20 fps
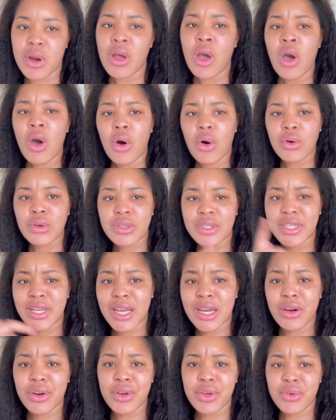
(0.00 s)
or to take out a
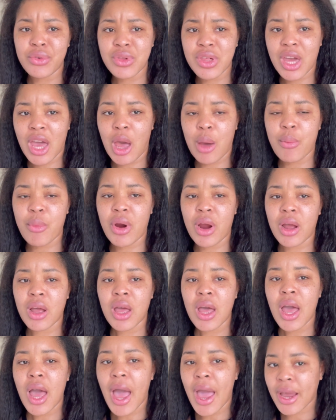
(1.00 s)
huge camera,
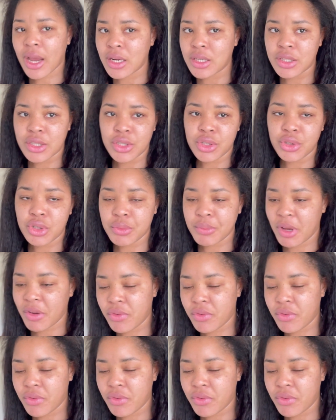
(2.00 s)
I can just use my phone.